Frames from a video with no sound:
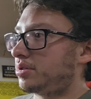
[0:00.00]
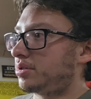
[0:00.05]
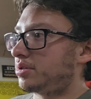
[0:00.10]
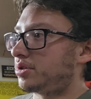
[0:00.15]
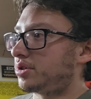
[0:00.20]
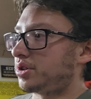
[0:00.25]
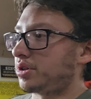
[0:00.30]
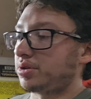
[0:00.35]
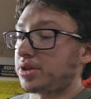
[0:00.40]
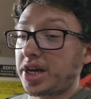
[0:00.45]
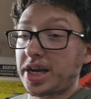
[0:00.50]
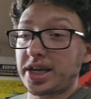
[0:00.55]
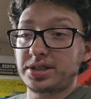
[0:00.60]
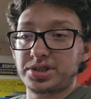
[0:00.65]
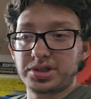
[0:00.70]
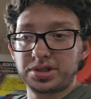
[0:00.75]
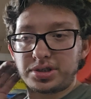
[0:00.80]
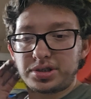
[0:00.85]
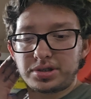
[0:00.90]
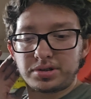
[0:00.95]
so
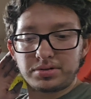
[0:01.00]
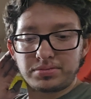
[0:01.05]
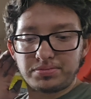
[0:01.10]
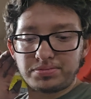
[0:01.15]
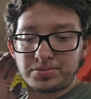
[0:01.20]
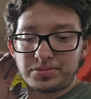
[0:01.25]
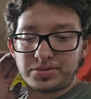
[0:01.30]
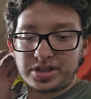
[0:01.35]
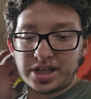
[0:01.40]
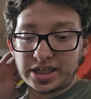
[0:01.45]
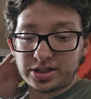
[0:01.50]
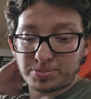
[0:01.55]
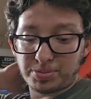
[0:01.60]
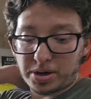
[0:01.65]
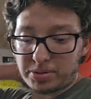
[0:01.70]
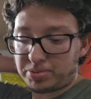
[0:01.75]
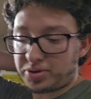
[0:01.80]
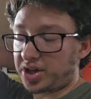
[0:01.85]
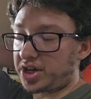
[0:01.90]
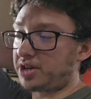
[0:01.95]
that's
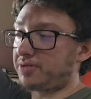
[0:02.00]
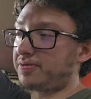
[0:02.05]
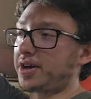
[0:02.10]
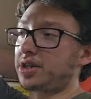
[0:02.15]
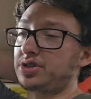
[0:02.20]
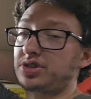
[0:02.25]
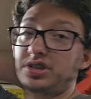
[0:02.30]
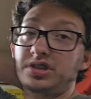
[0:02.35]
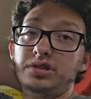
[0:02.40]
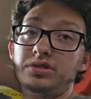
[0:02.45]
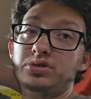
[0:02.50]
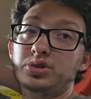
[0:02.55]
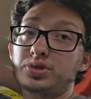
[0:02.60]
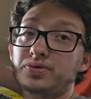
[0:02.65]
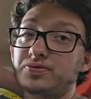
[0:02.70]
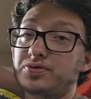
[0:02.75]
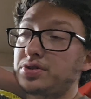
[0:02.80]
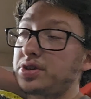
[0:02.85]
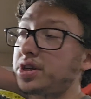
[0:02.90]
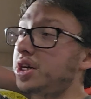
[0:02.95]
my plan of
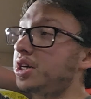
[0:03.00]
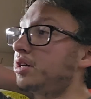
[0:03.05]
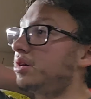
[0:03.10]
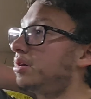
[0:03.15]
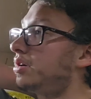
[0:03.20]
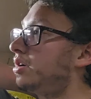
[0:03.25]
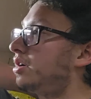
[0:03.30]
execution for that.